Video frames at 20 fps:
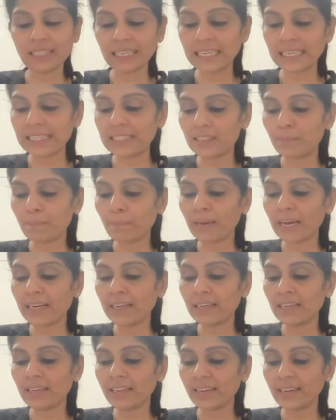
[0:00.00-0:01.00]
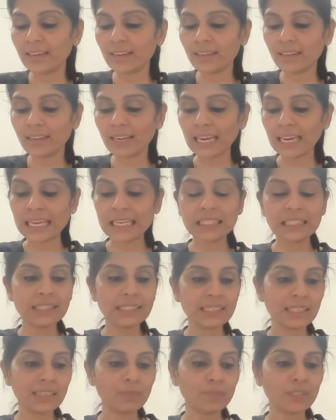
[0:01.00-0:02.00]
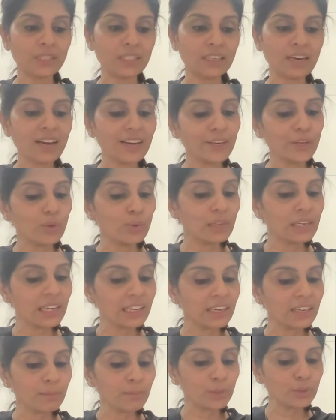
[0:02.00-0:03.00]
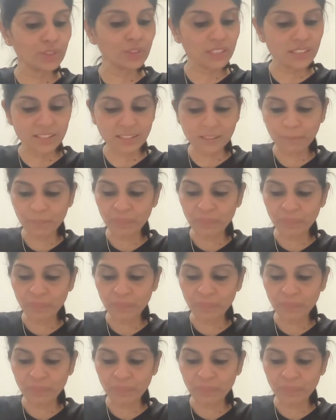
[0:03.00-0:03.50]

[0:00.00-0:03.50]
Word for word: It is pancreatic enzymes. Are you clear about this?